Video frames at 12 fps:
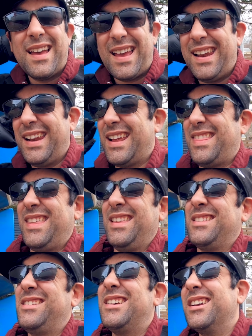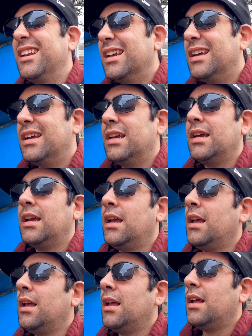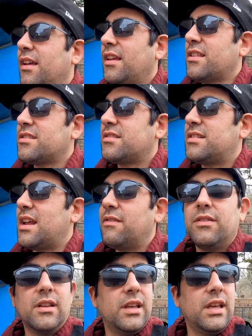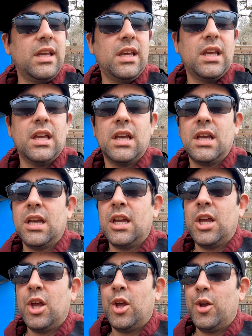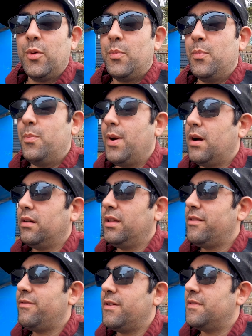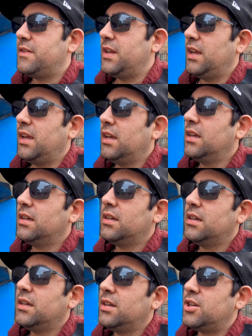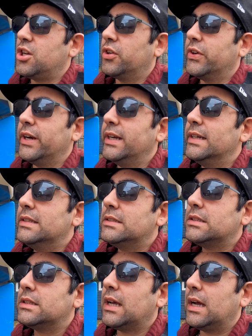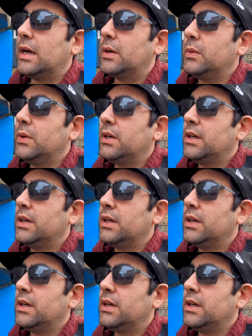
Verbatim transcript: I need to get things done. It's definitely barely 50 degrees out.